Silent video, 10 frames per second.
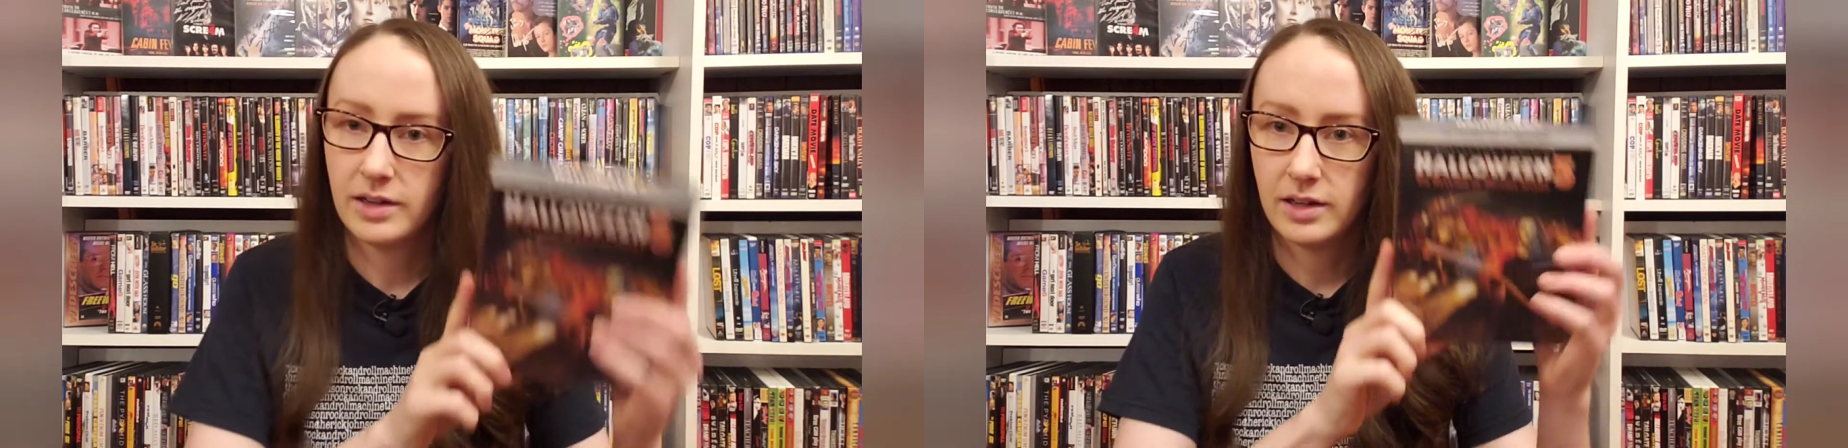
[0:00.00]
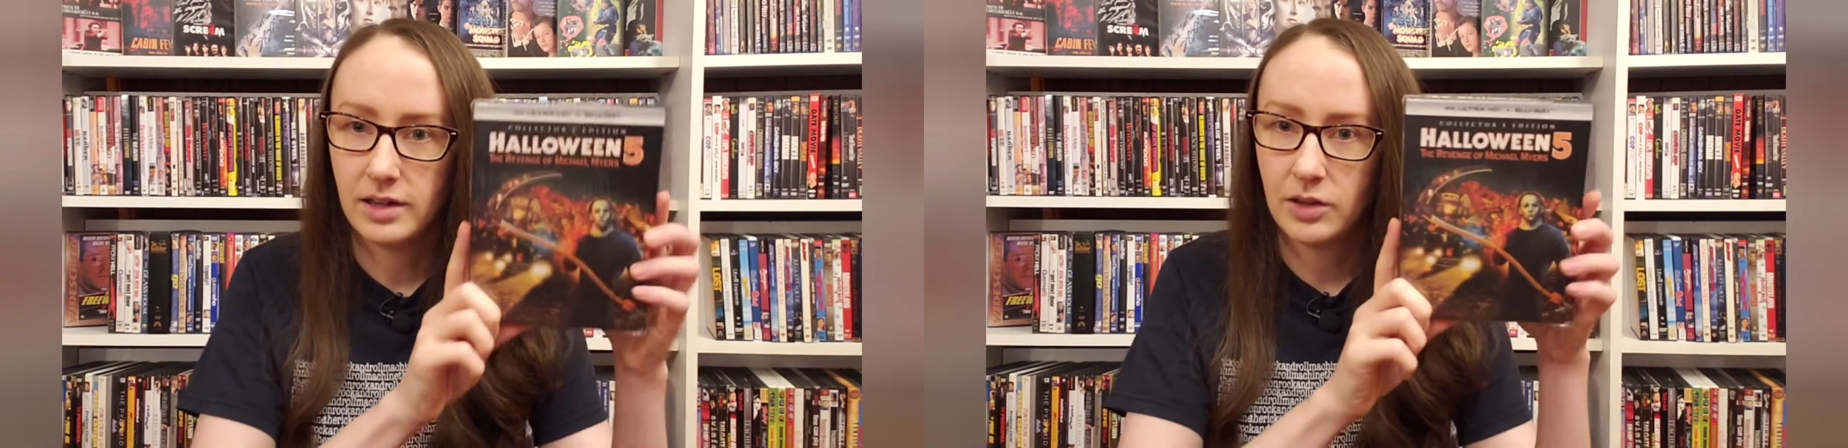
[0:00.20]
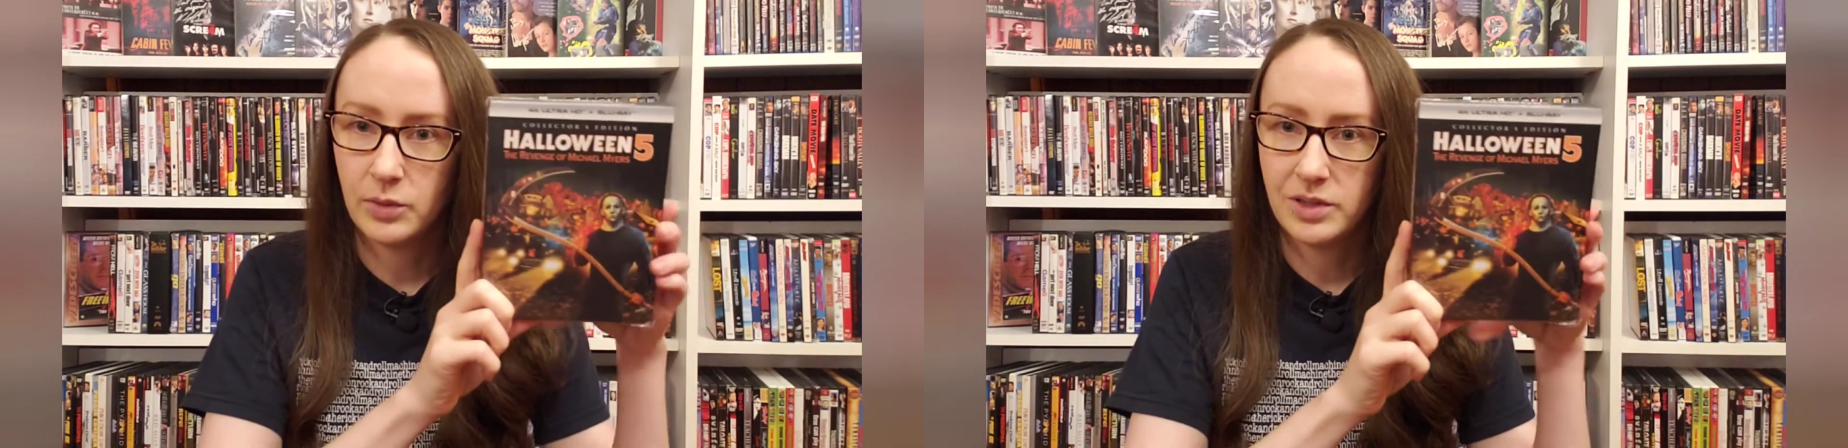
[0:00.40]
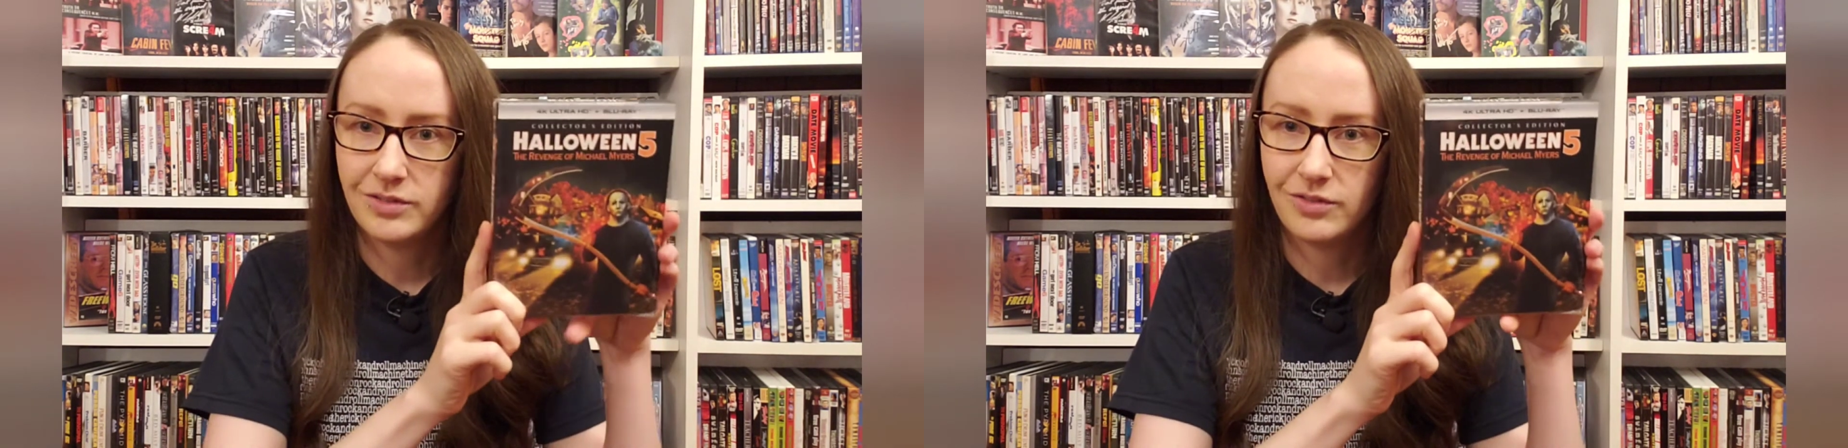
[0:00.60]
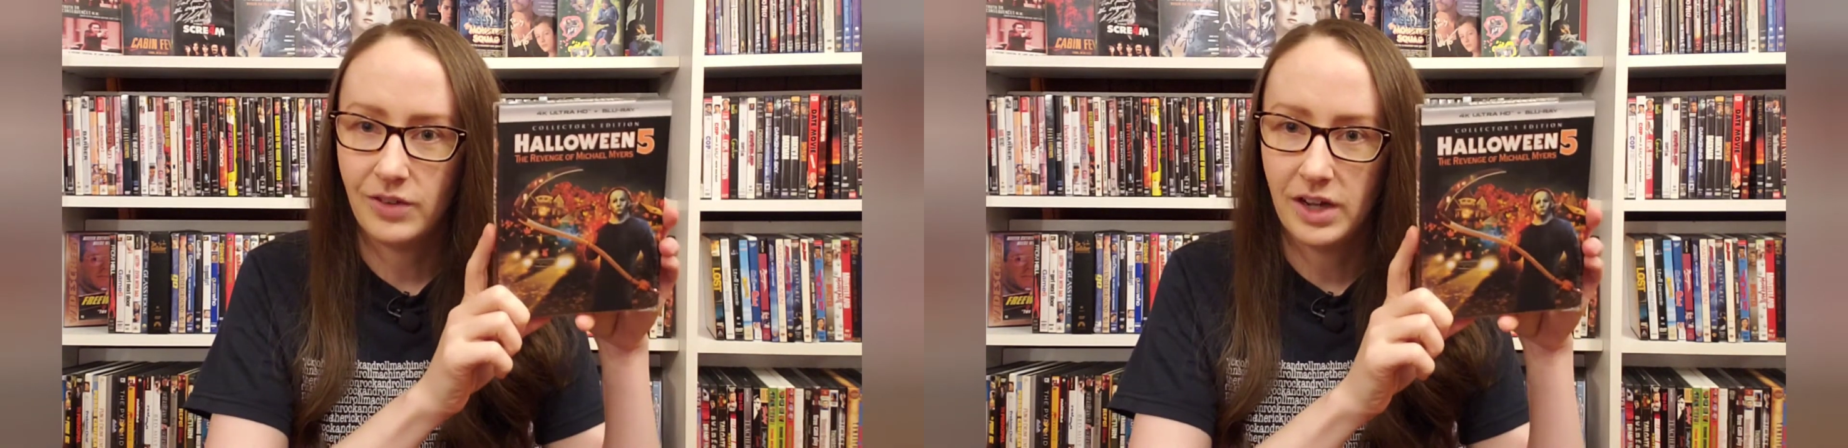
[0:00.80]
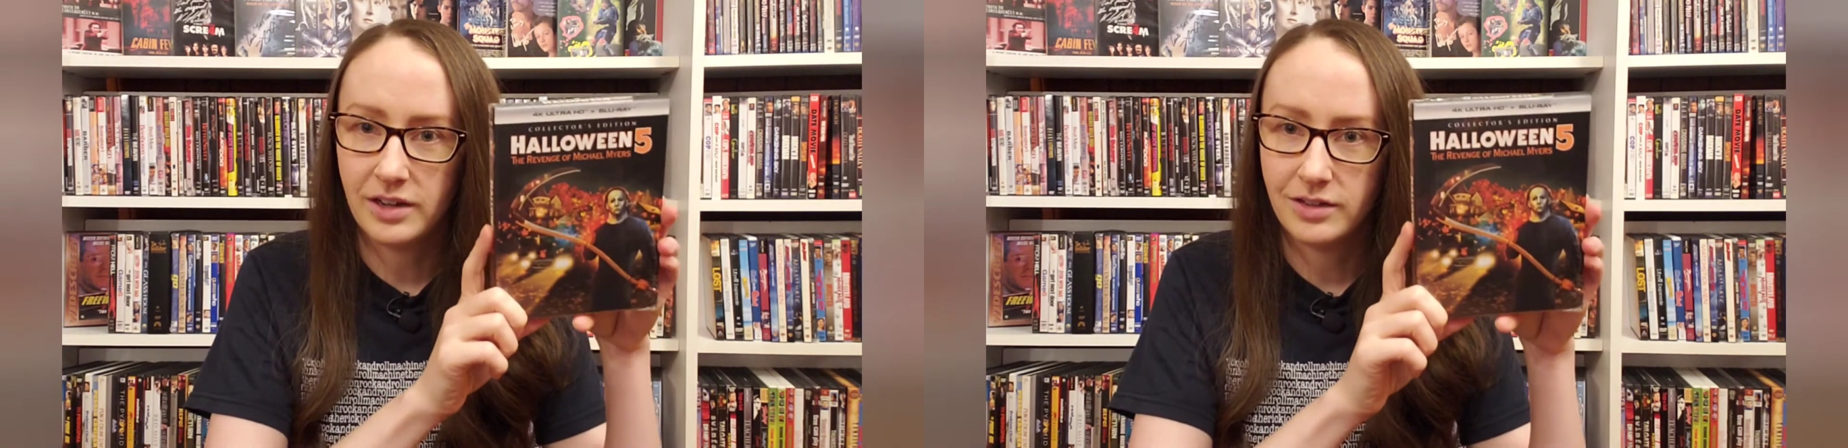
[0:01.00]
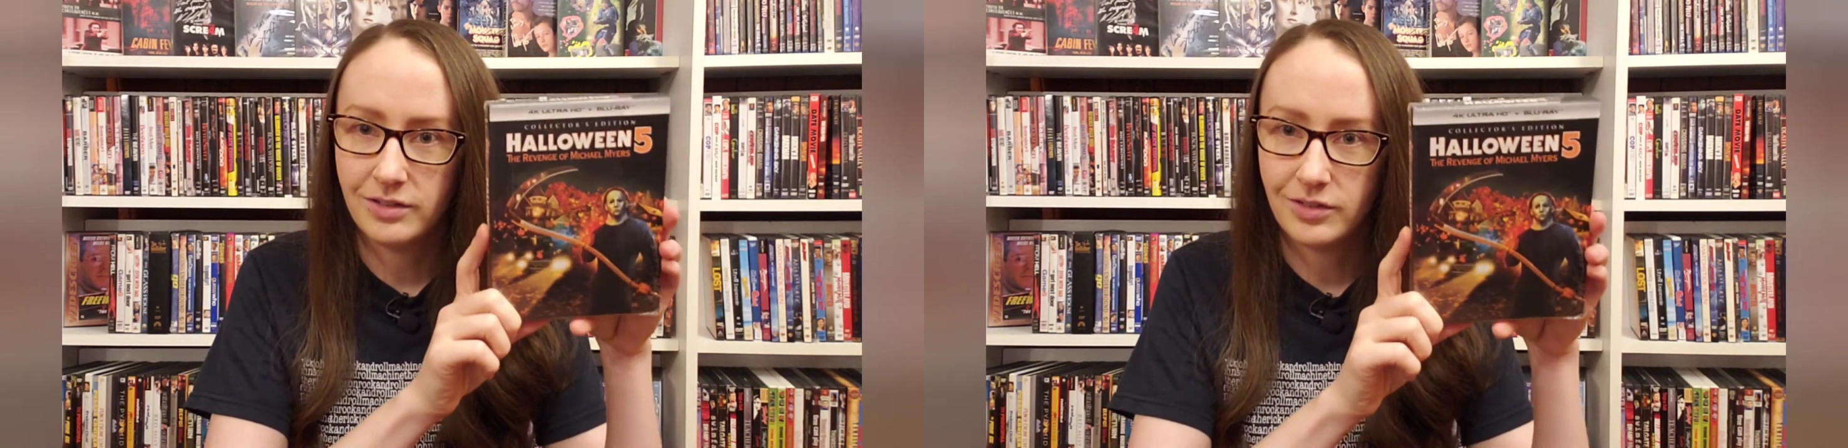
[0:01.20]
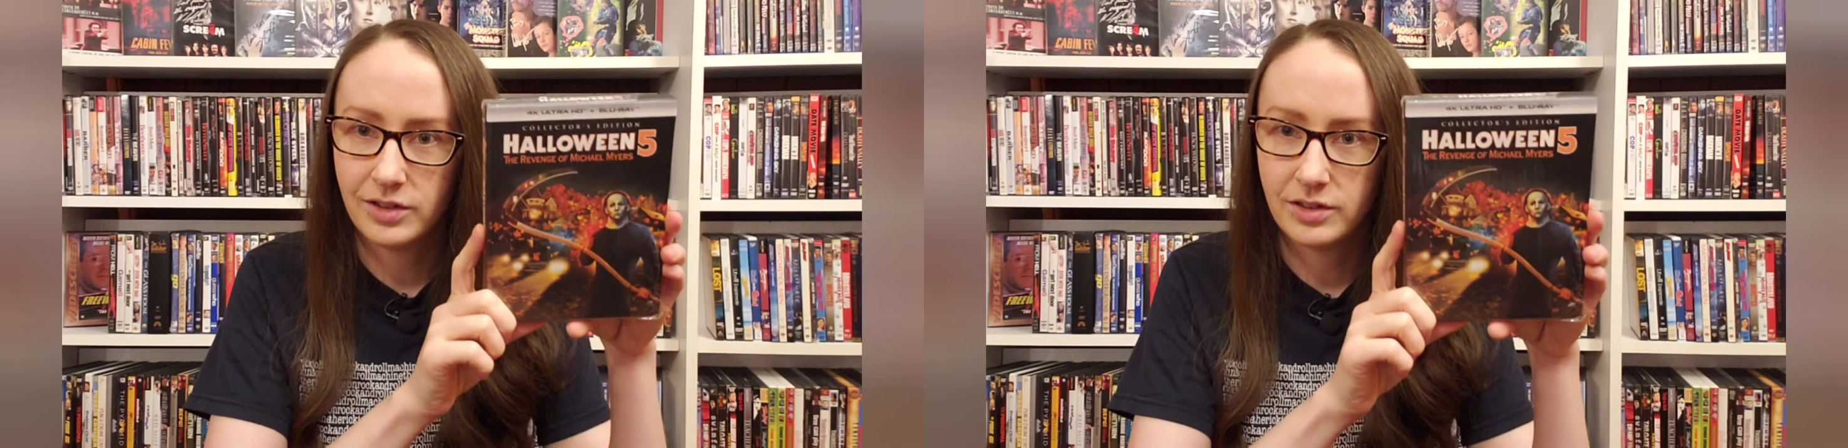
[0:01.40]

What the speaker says: Halloween 5,